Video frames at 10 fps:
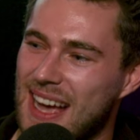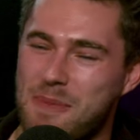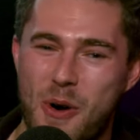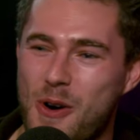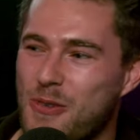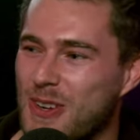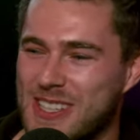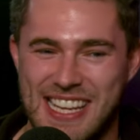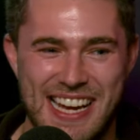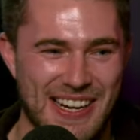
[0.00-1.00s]
I'm awful
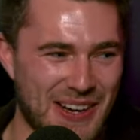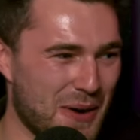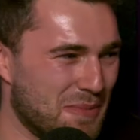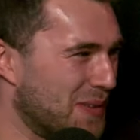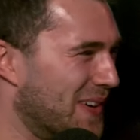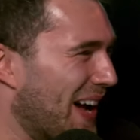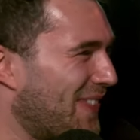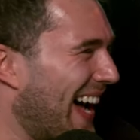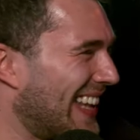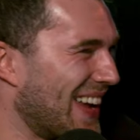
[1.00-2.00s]
at taking a compliment.
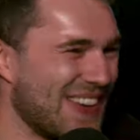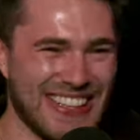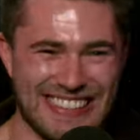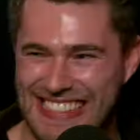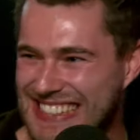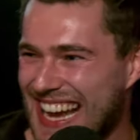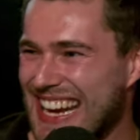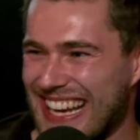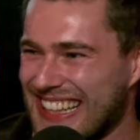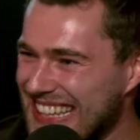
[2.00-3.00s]
I don't know what to say
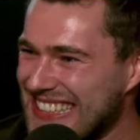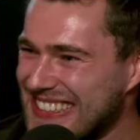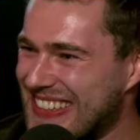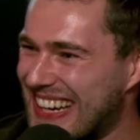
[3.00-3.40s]
now. Thank you,